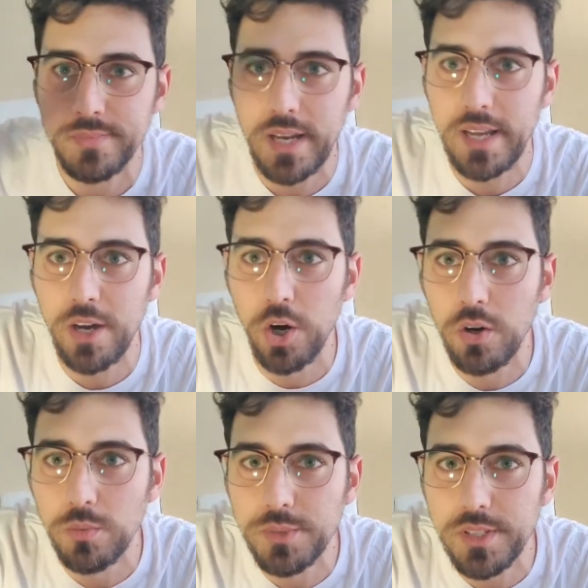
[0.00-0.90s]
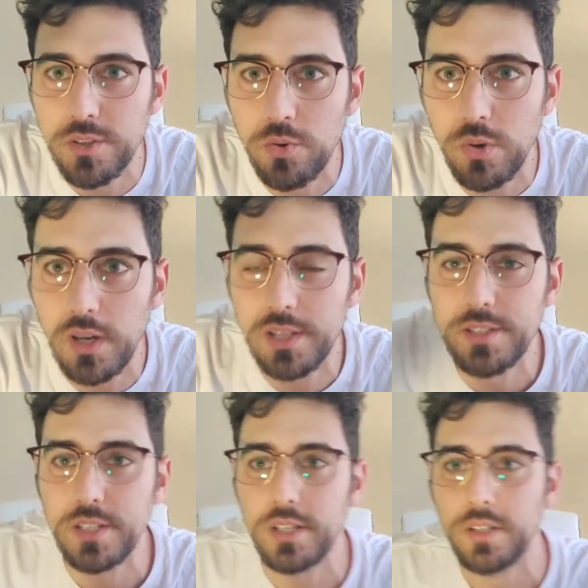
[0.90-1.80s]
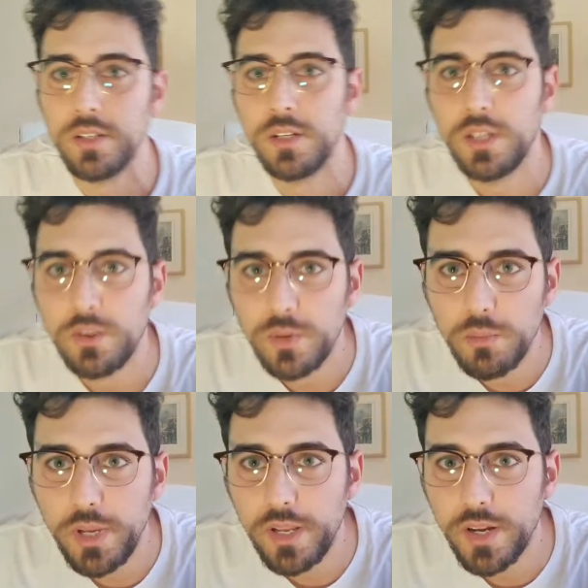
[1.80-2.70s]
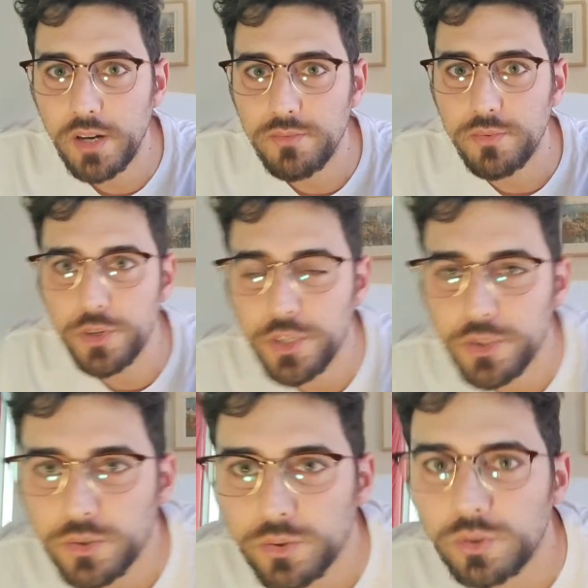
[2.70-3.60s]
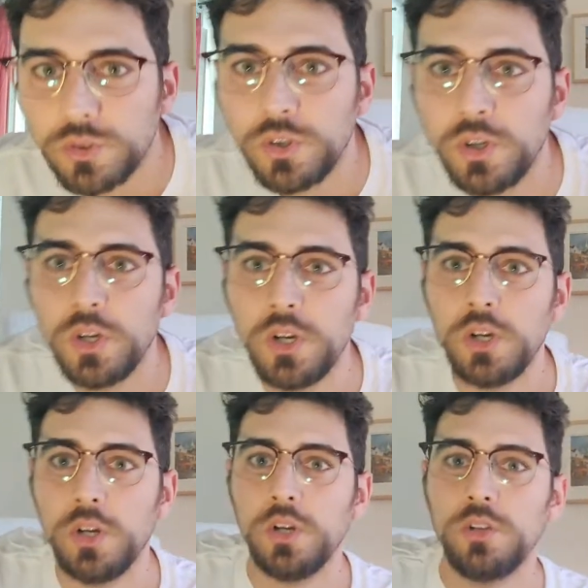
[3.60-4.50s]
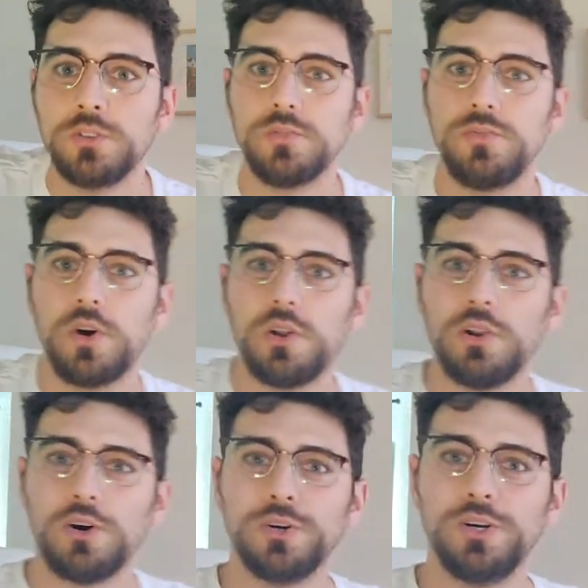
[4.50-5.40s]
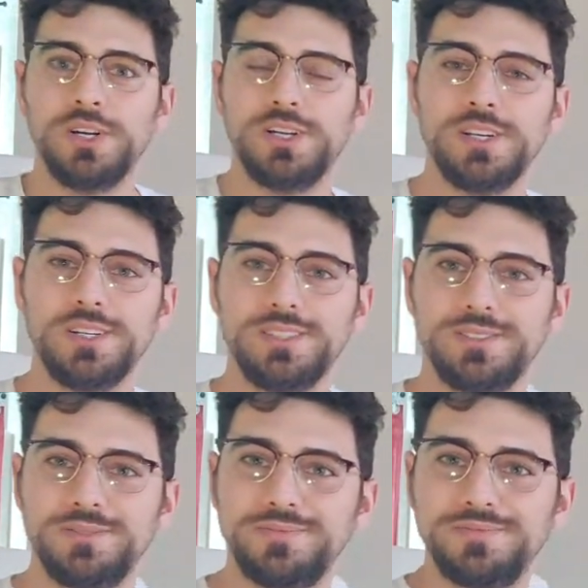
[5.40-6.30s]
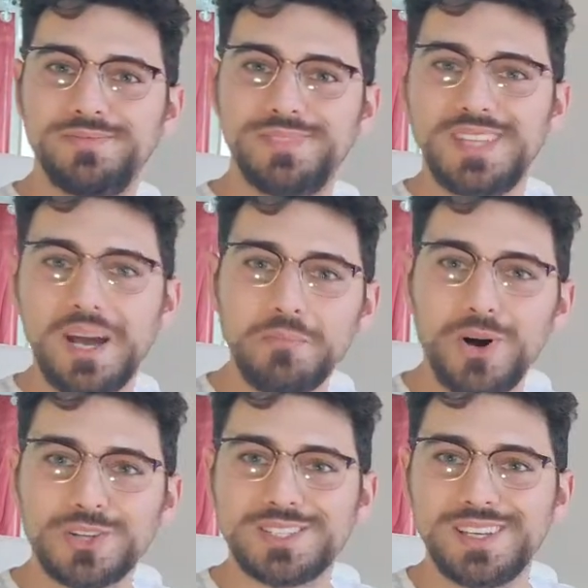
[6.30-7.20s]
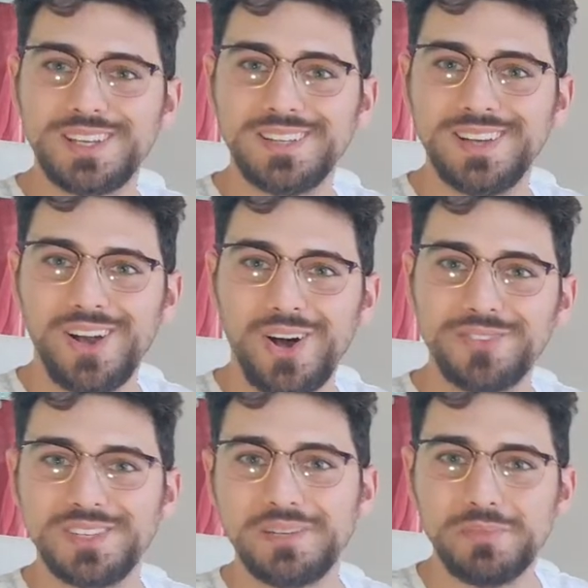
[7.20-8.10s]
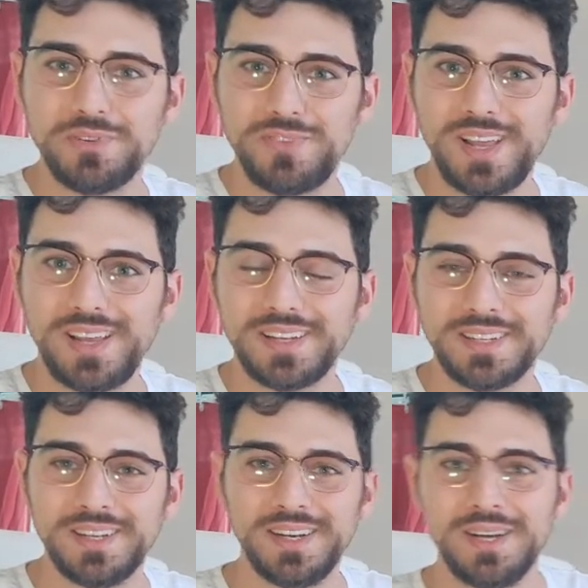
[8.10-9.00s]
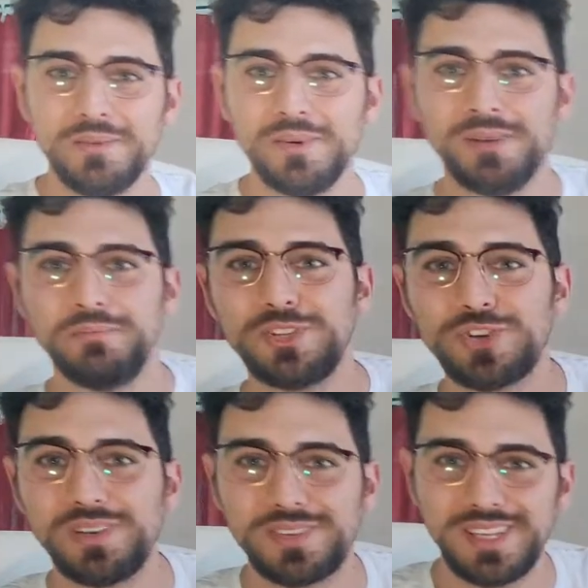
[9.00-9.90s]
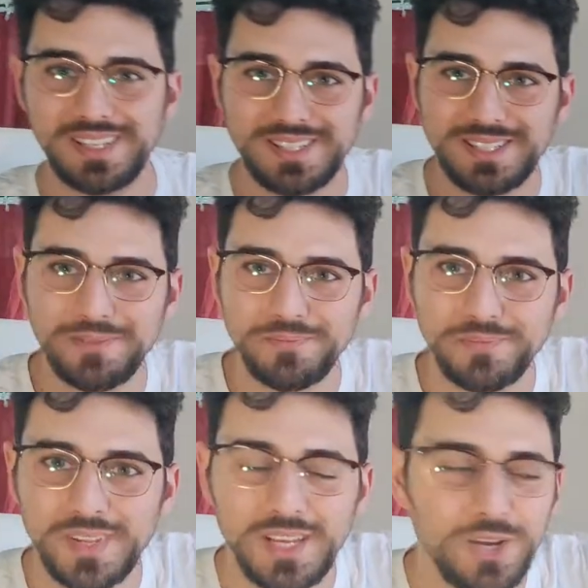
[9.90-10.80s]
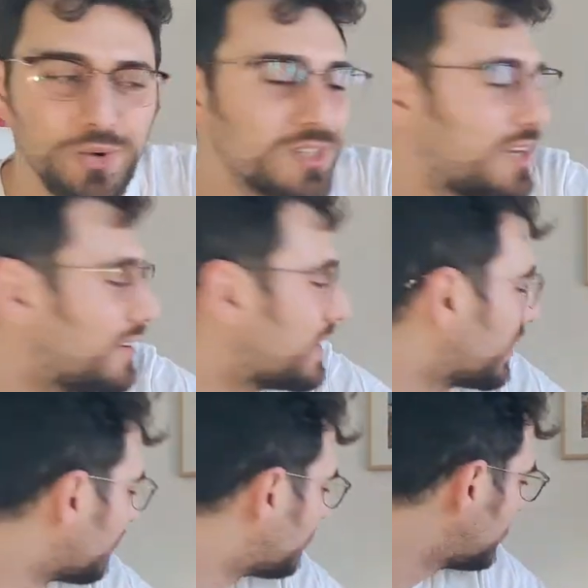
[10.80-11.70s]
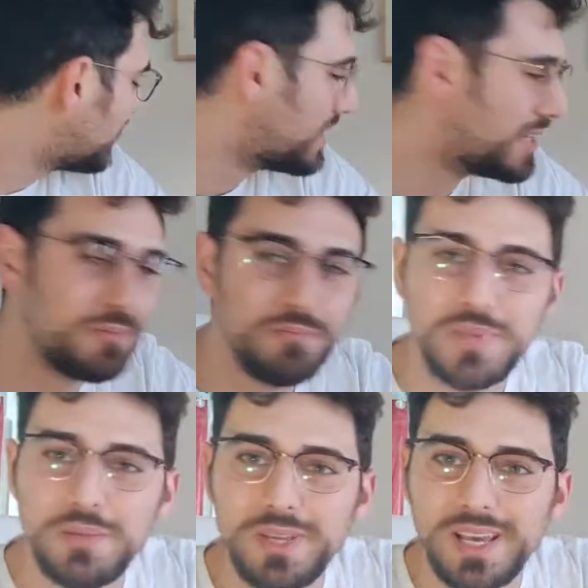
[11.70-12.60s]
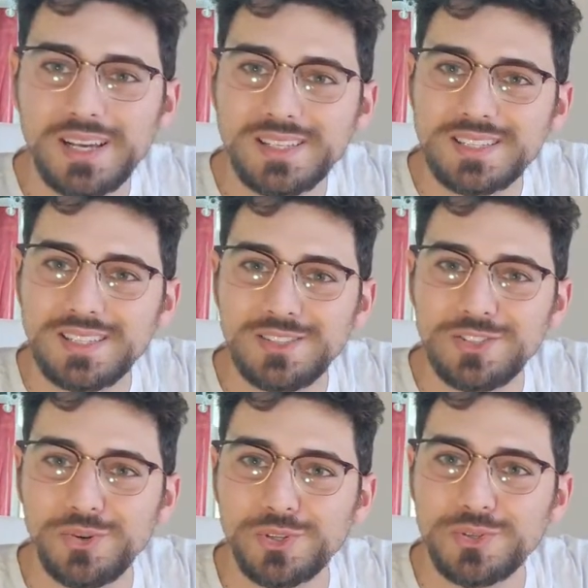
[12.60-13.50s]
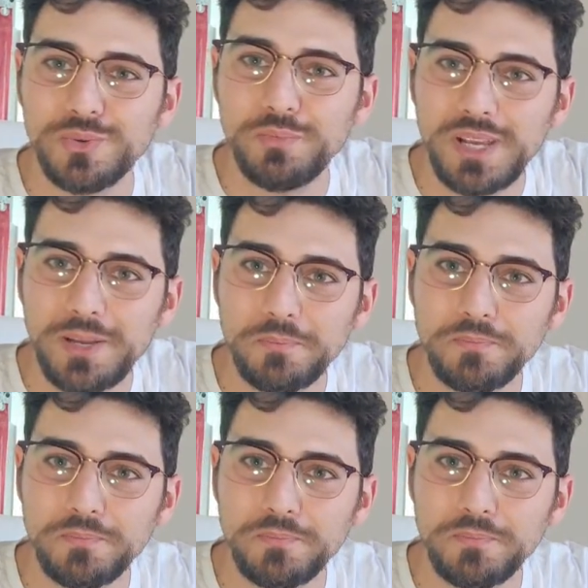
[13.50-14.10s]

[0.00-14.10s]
hope that the quality will be enough for you to follow the unboxing of the Bafang mid-drive kit. We're talking of the BBS02B.